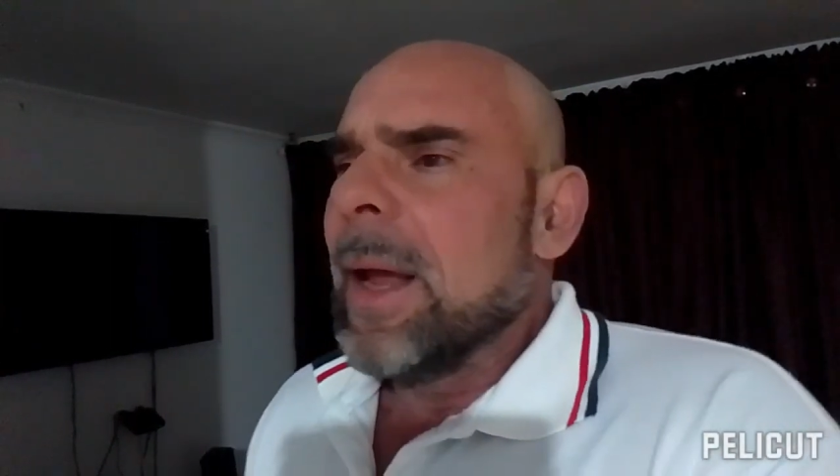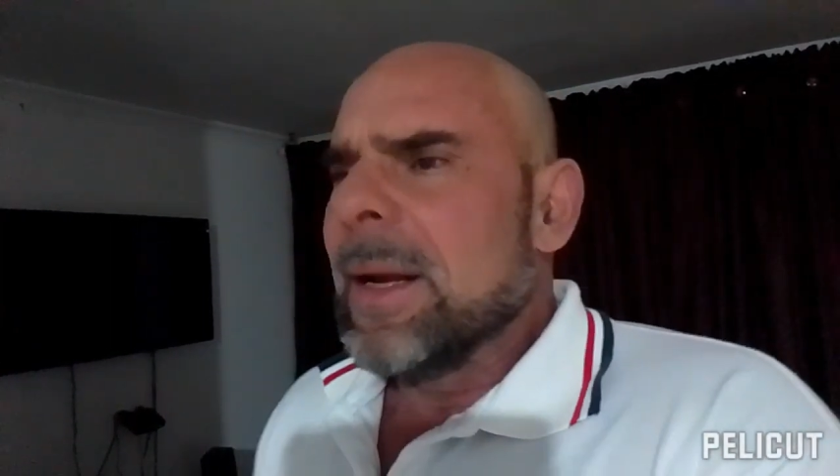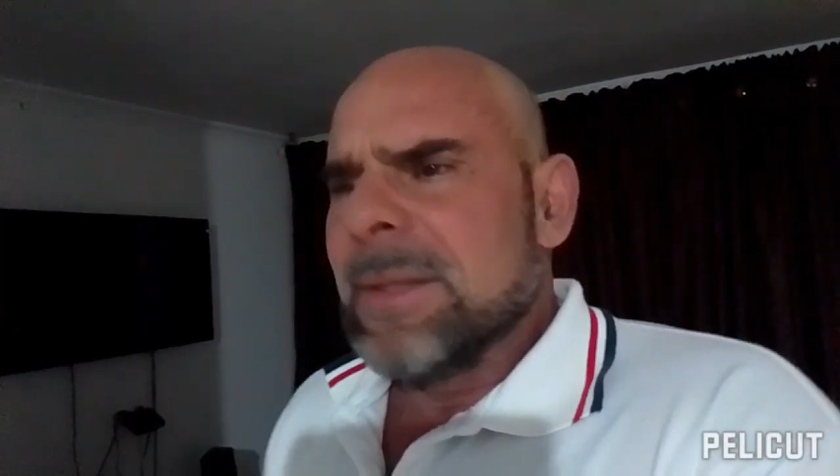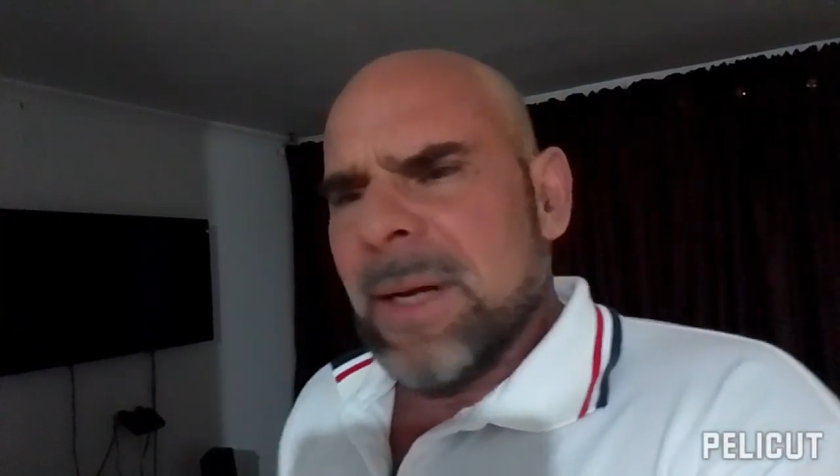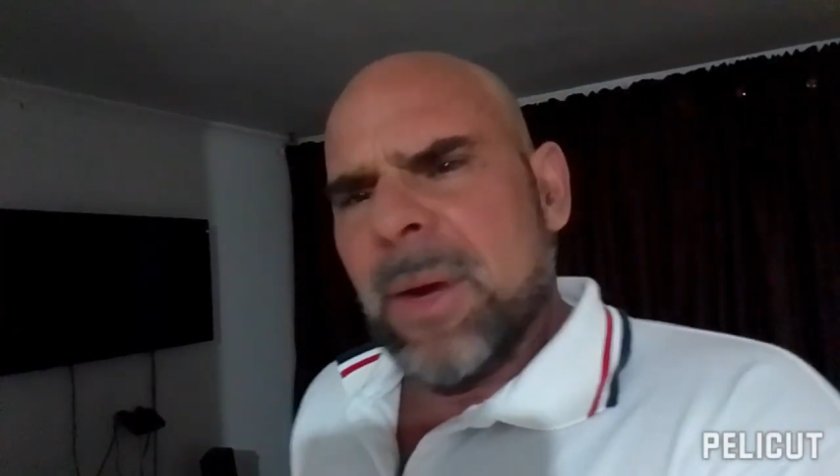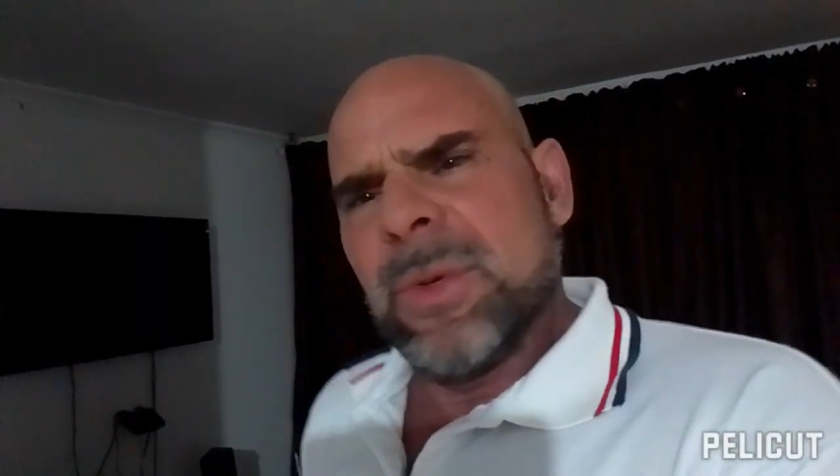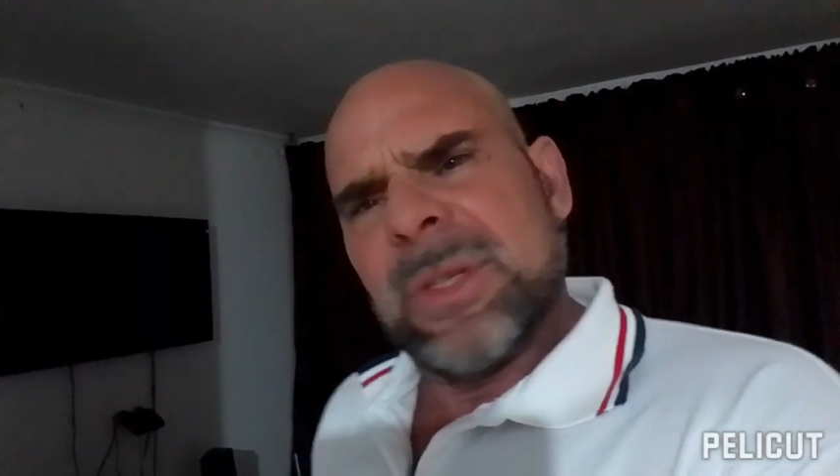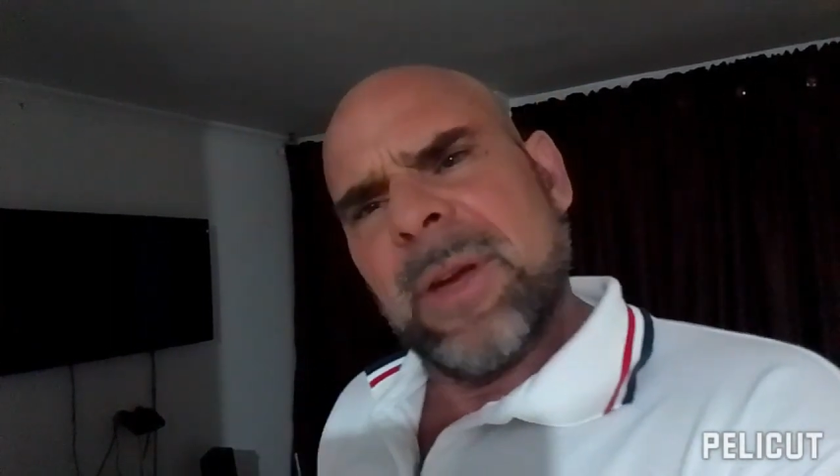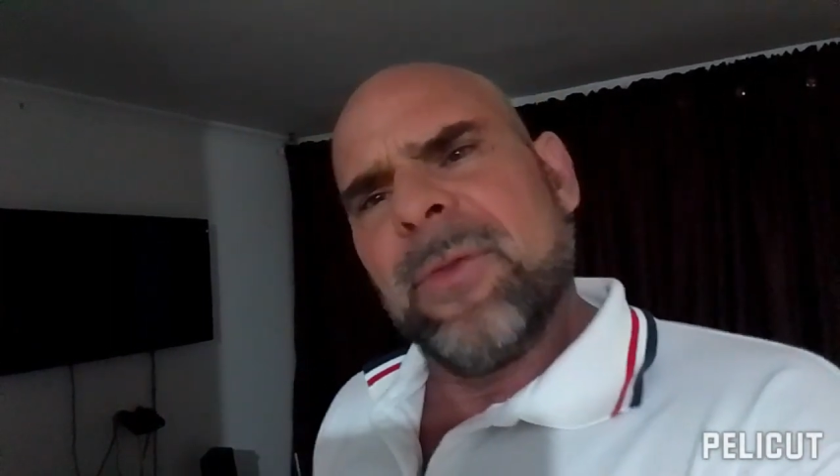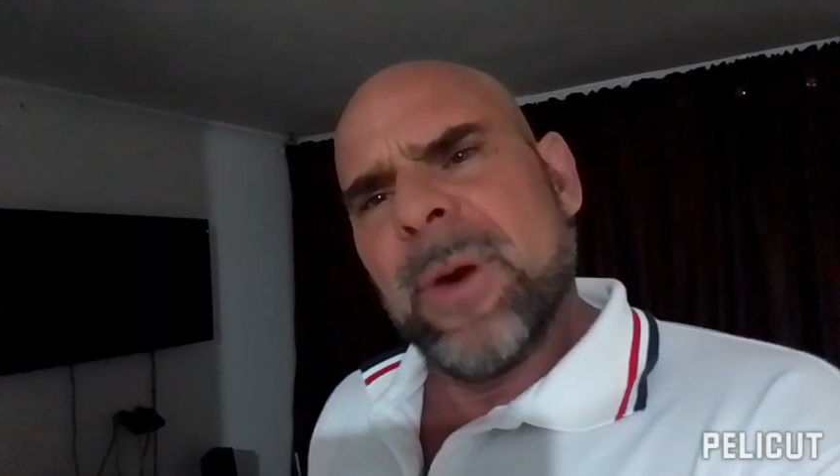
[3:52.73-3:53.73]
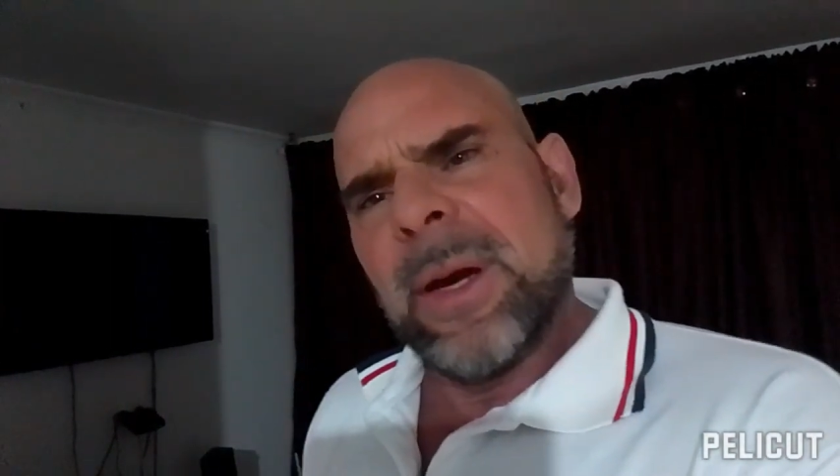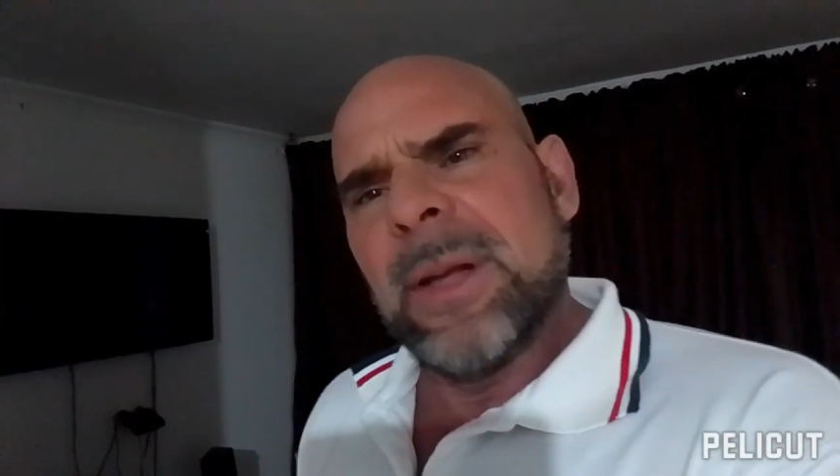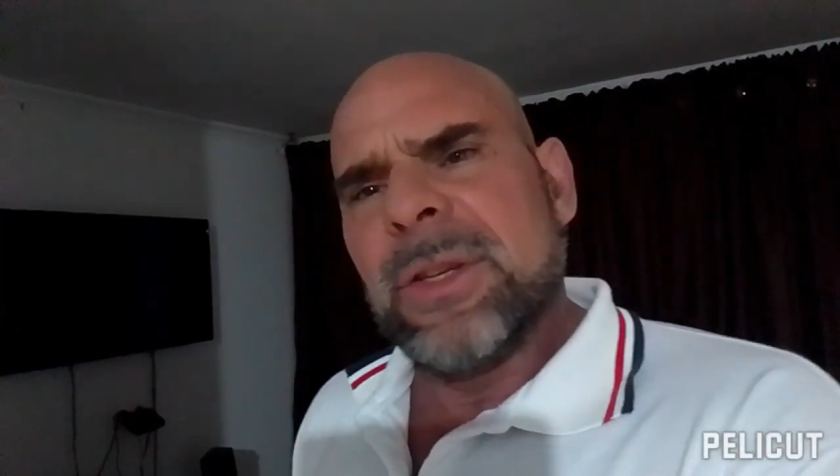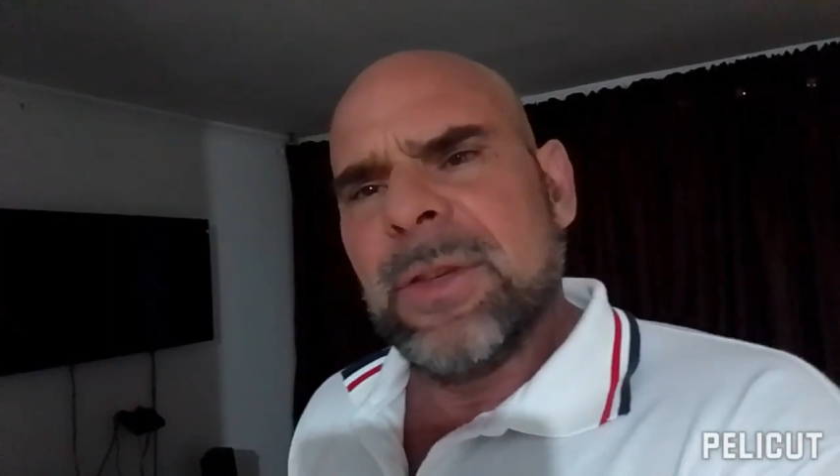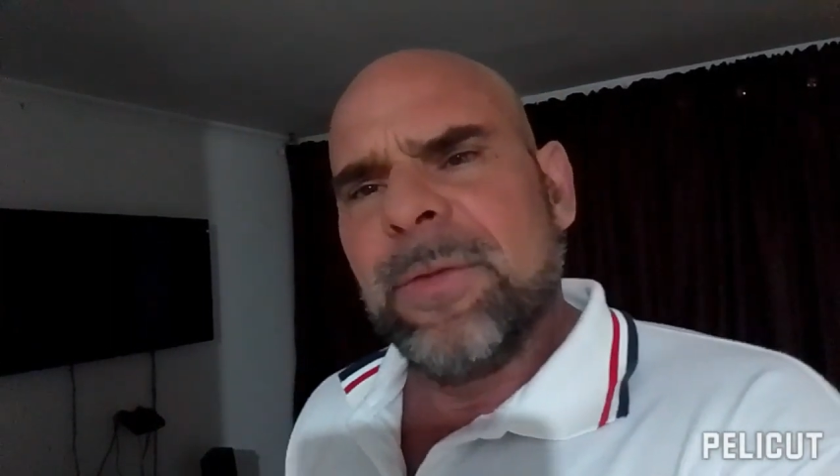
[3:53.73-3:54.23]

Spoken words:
And today was different. It just